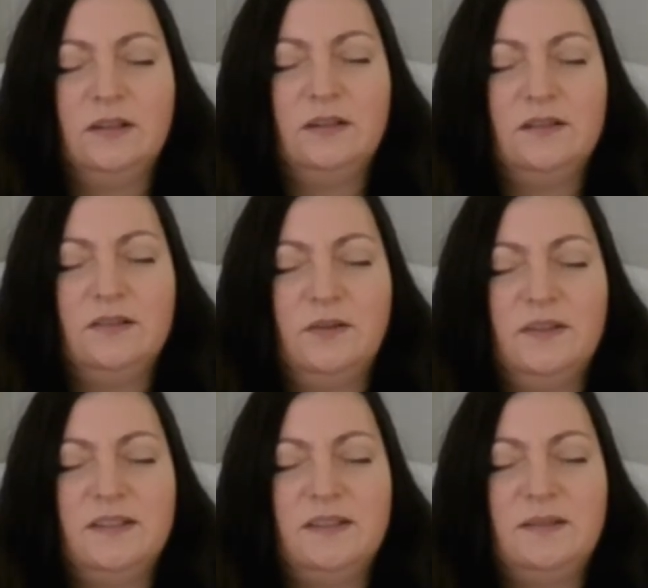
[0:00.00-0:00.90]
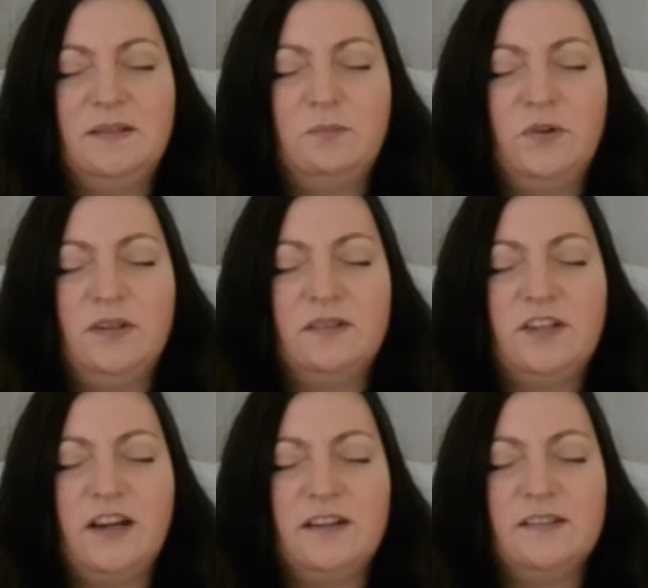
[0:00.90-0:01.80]
So there's wooden
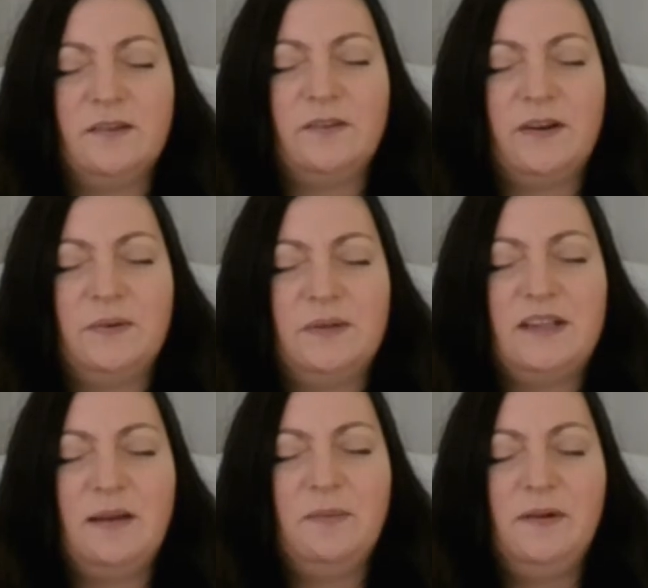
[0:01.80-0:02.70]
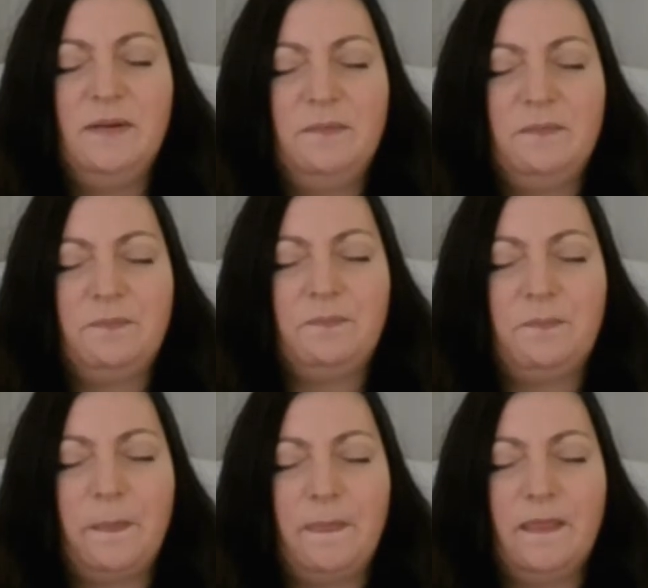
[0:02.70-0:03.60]
chairs around the table,
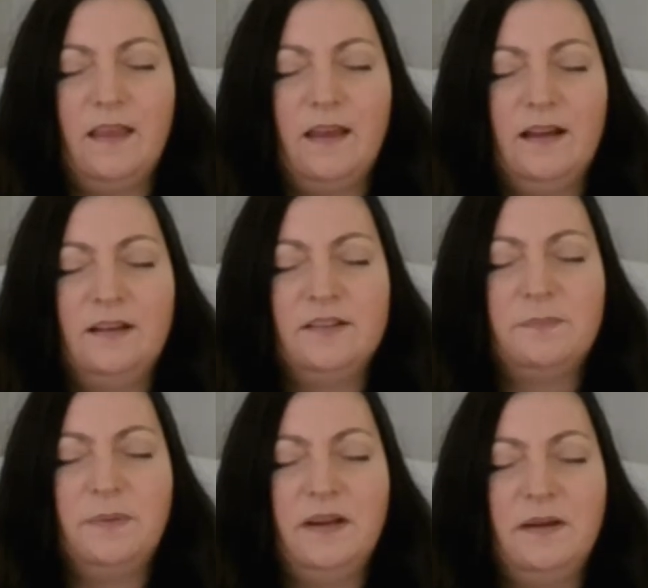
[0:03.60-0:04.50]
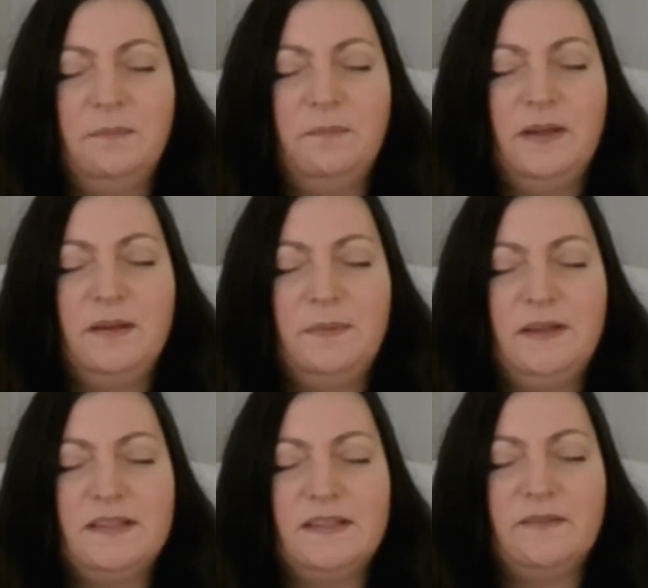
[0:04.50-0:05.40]
and there's big
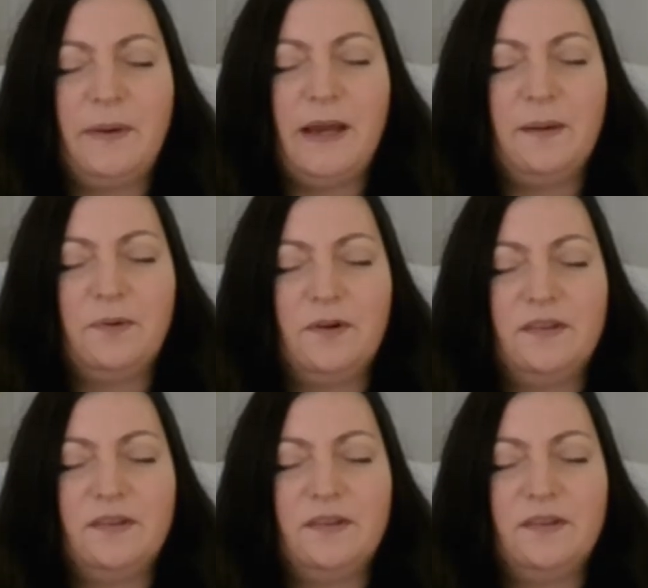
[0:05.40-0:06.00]
pieces of paper on the